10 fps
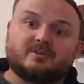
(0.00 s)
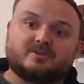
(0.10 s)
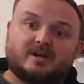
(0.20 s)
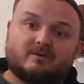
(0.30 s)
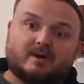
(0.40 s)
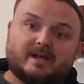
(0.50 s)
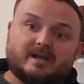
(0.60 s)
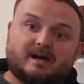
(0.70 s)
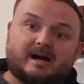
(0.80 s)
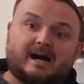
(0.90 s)

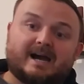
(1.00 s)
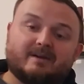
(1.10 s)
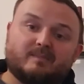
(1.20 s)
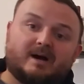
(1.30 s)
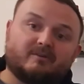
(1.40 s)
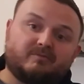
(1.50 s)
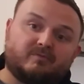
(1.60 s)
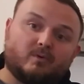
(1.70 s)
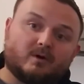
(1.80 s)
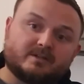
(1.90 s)
generate a high amount of
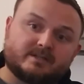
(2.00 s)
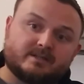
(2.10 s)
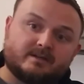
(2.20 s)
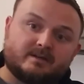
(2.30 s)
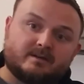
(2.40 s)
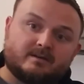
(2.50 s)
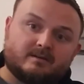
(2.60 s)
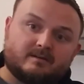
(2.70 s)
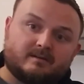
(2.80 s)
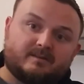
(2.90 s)
force,
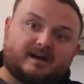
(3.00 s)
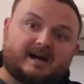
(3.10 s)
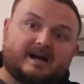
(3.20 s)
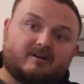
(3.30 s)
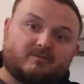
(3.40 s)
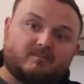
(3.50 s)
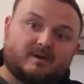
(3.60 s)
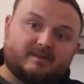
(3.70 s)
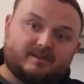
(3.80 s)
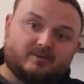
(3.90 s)
the higher
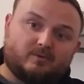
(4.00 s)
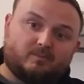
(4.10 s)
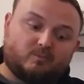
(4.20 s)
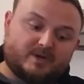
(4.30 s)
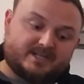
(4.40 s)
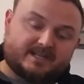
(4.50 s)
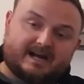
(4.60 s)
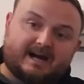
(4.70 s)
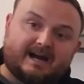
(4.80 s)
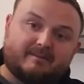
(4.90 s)
you'll reach
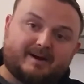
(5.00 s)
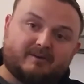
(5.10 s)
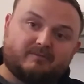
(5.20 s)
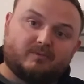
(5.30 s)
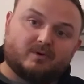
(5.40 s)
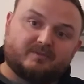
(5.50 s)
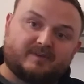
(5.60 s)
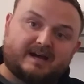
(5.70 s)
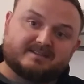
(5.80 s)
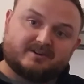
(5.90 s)
that high amount of force
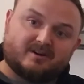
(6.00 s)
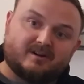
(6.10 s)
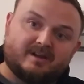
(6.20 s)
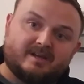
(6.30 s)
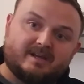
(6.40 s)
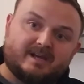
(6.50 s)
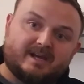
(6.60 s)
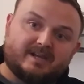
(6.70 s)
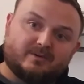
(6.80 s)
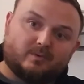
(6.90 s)
faster,
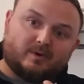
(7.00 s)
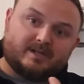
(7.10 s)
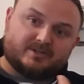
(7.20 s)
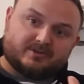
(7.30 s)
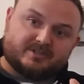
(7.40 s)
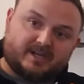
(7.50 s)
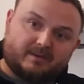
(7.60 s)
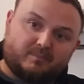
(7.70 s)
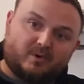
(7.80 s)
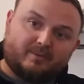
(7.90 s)
and you will hit your
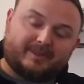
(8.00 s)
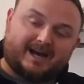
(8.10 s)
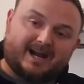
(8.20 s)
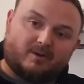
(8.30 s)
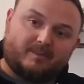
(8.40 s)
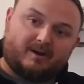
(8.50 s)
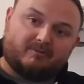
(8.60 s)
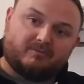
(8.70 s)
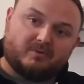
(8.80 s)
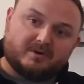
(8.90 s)
sticking point with a higher amount
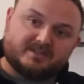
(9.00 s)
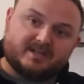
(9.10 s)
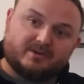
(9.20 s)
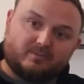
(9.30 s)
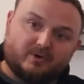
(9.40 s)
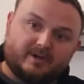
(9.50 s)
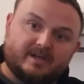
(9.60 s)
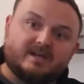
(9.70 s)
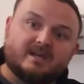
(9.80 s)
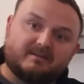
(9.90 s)
of force than you would
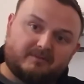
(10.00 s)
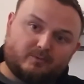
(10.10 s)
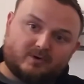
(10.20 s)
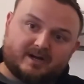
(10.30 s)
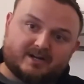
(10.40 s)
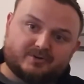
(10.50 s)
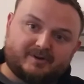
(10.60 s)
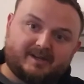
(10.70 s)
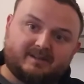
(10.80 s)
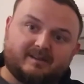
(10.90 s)
if you were not
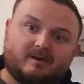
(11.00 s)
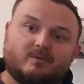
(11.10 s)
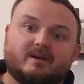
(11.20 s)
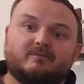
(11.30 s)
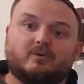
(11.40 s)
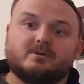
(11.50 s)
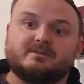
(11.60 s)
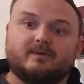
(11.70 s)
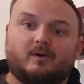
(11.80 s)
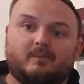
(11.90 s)
training that rate of force
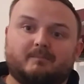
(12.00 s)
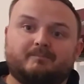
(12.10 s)
development.